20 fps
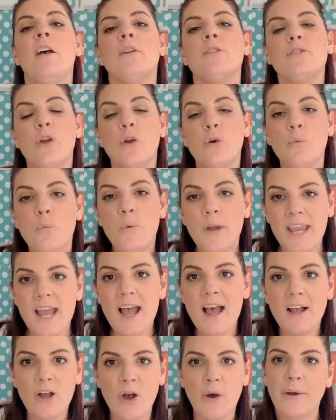So we
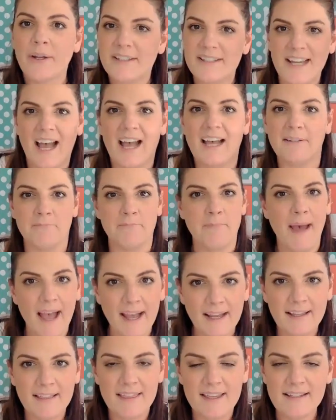are going to
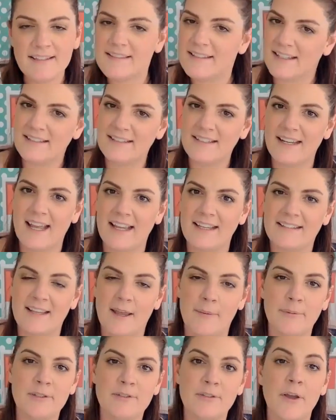unpack this in today's
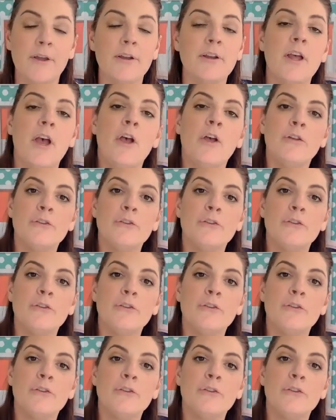episode